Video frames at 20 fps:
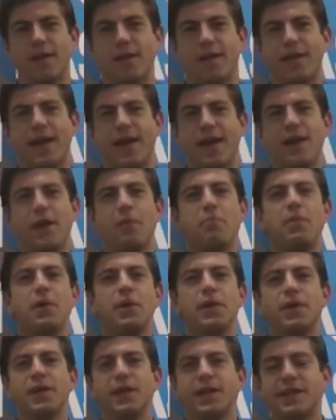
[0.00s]
That
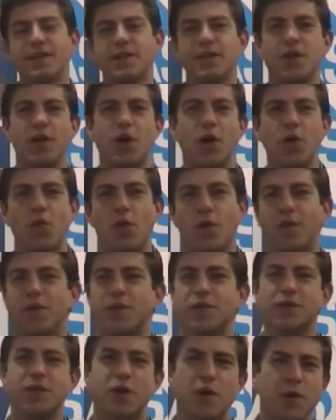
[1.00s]
ability to know what
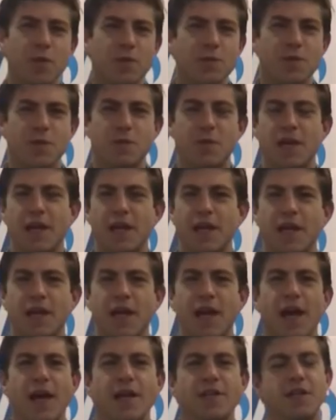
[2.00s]
the terms mean,
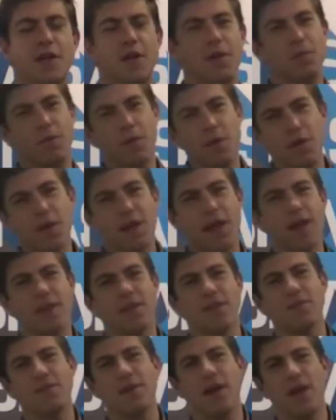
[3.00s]
to
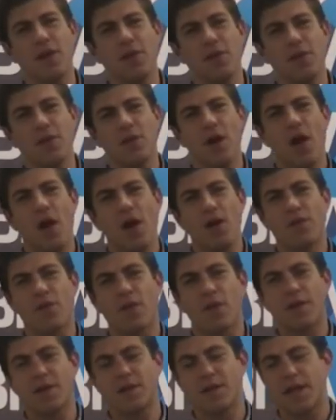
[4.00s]
communicate the value of
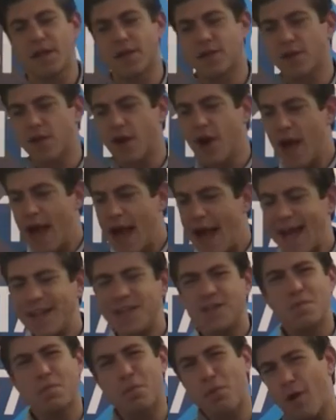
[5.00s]
architecture,
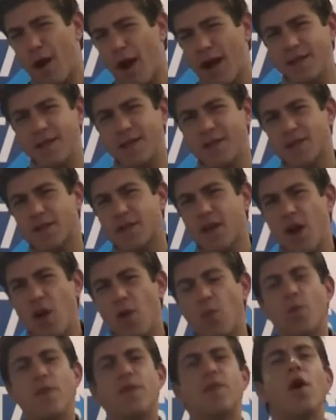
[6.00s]
and to practice
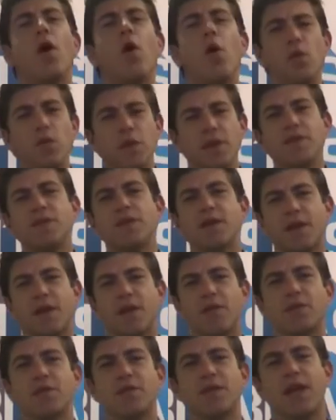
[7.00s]
with a holistic
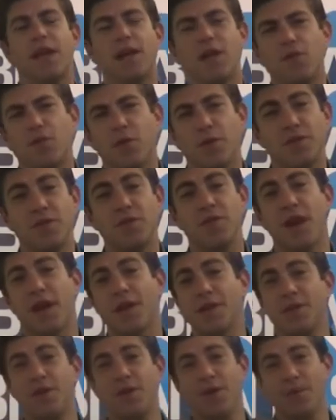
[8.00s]
understanding of what you've got
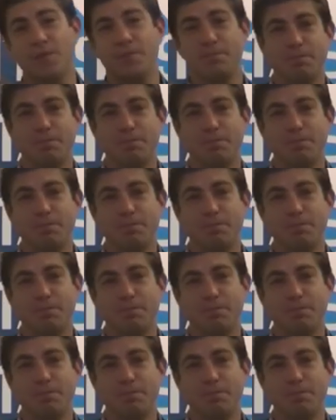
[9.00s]
to do.